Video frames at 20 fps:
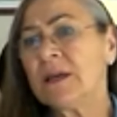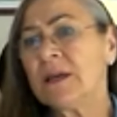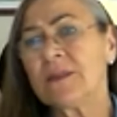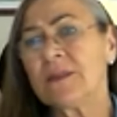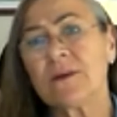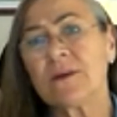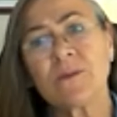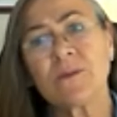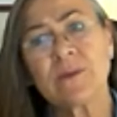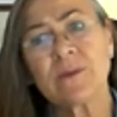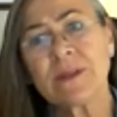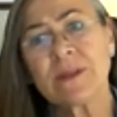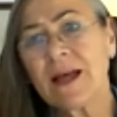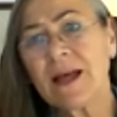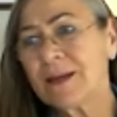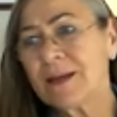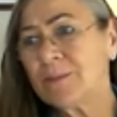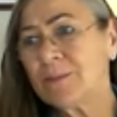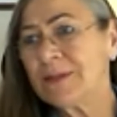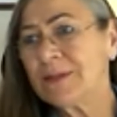the
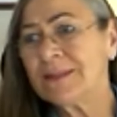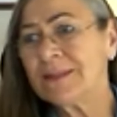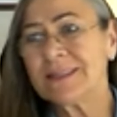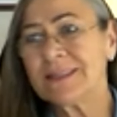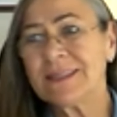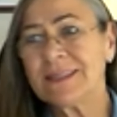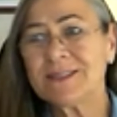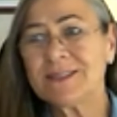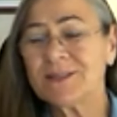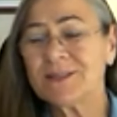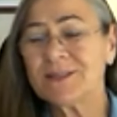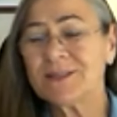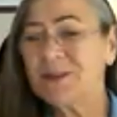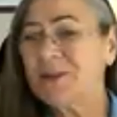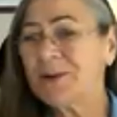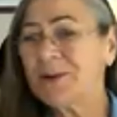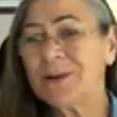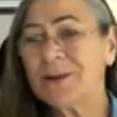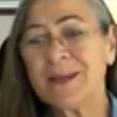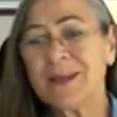reliability,
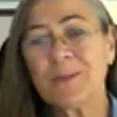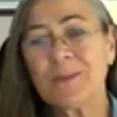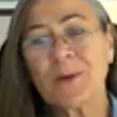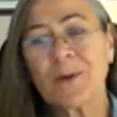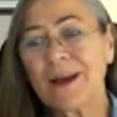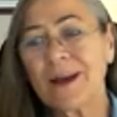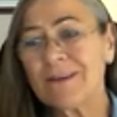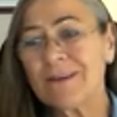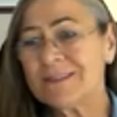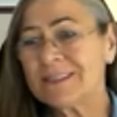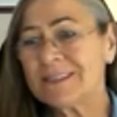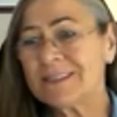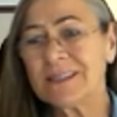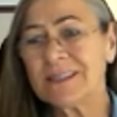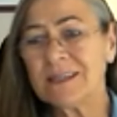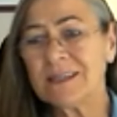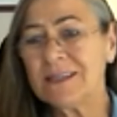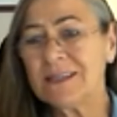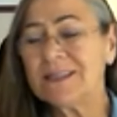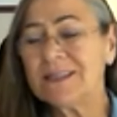security,
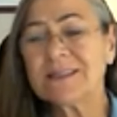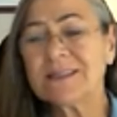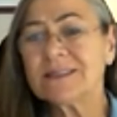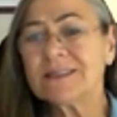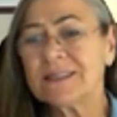privacy.